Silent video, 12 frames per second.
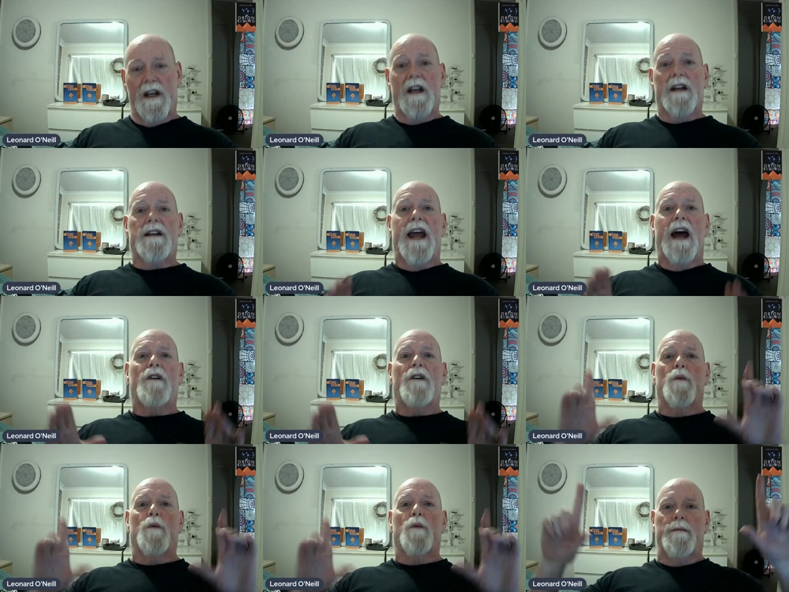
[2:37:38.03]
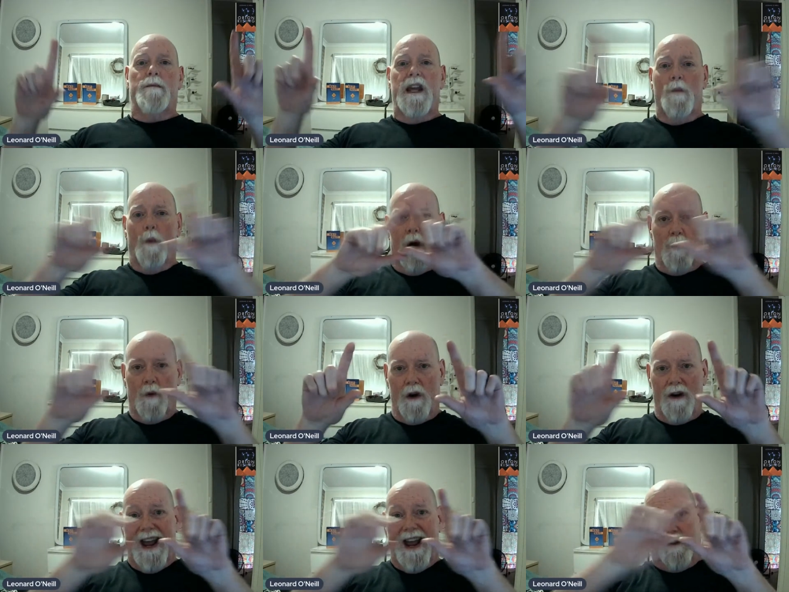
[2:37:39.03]
Now the word became one
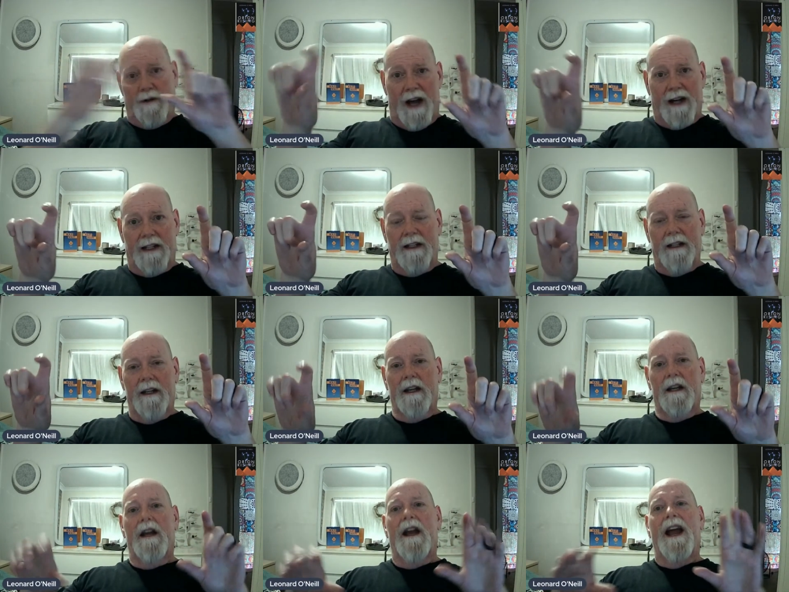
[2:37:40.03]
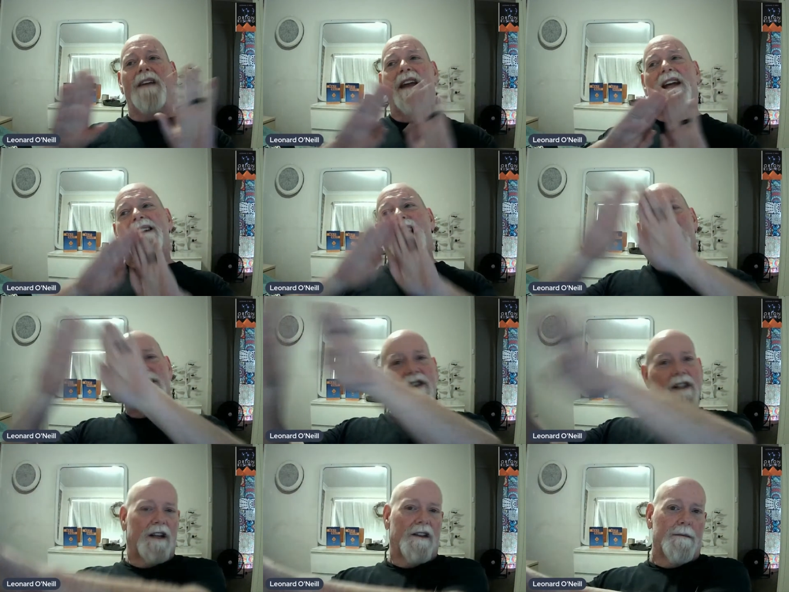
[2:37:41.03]
word, Anunnaki, and they attached it
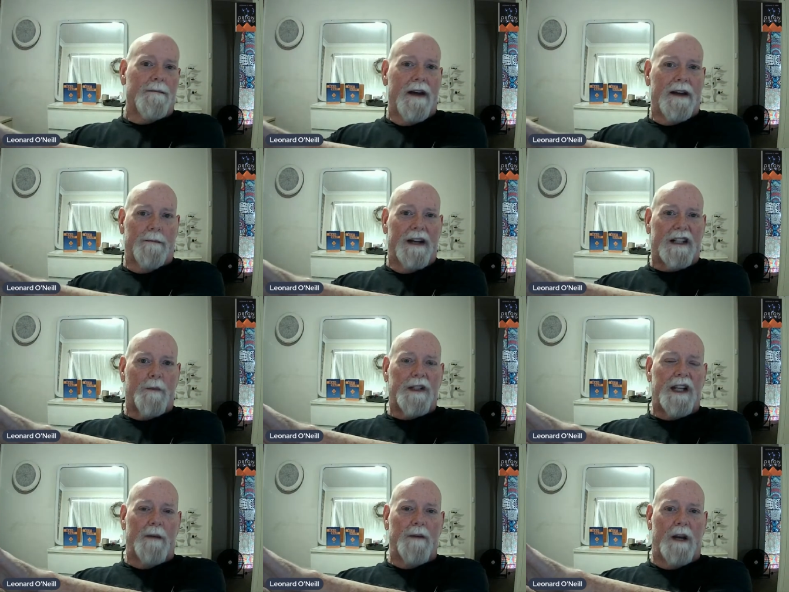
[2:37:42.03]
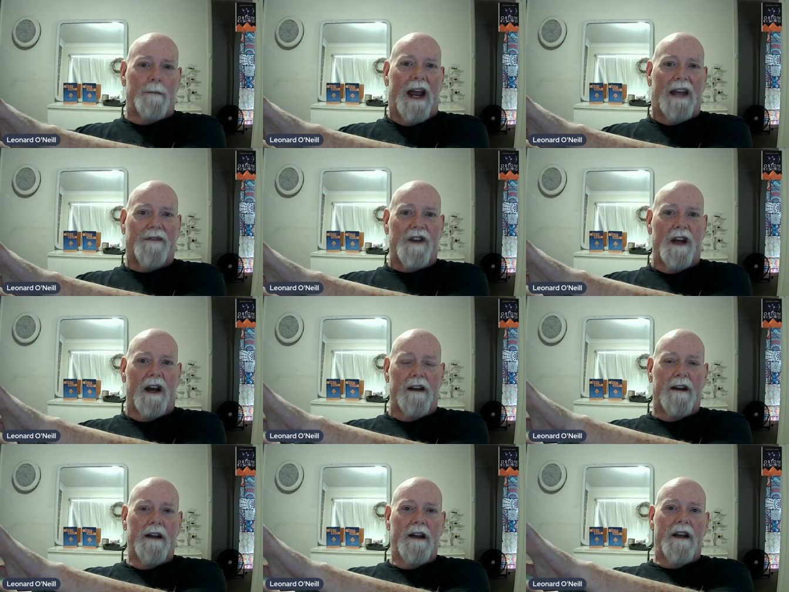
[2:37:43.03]
to the Mesopotamian pantheon.
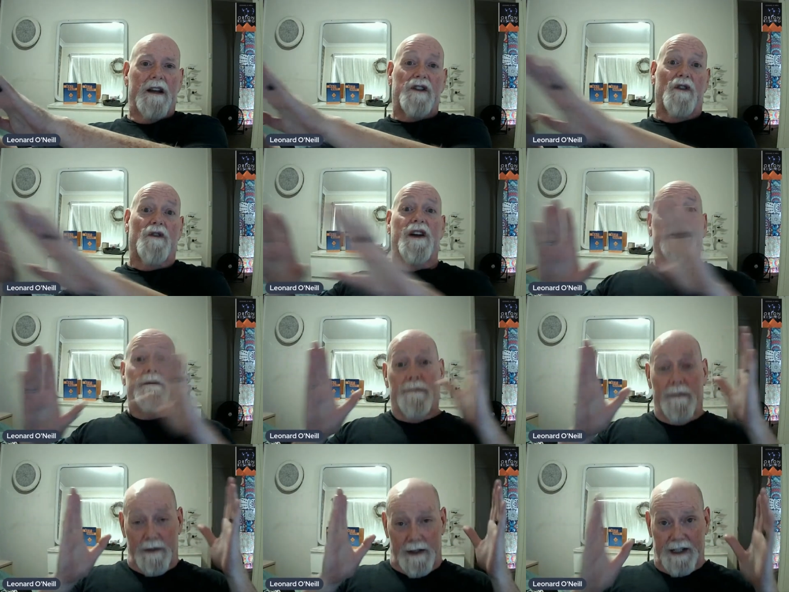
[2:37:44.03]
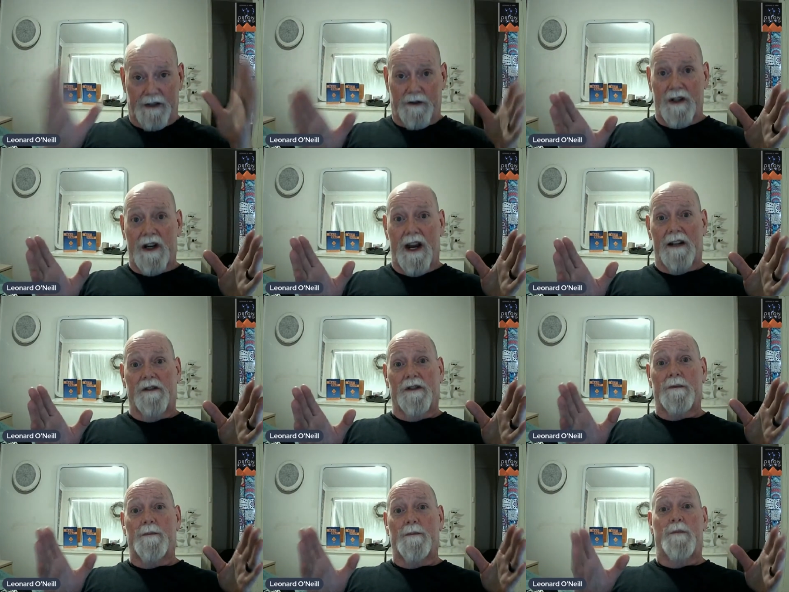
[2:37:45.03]
So the History Channel's
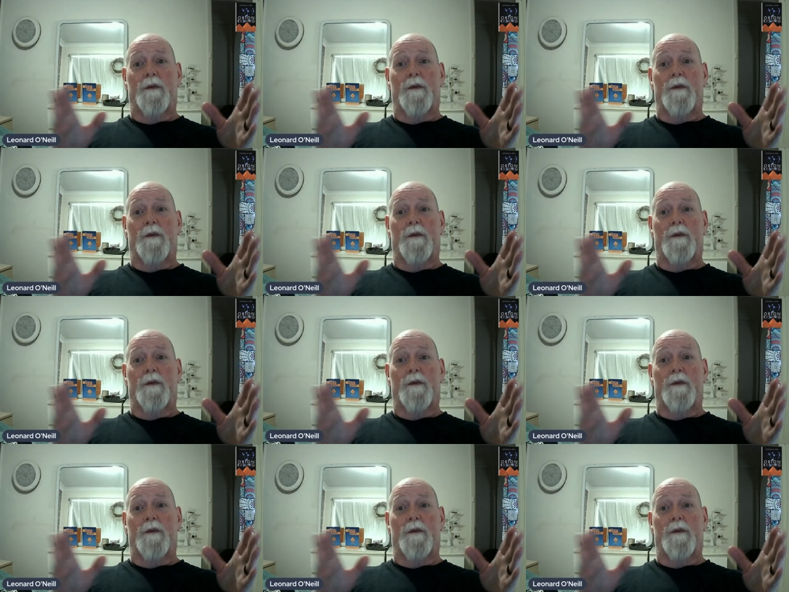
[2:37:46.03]
people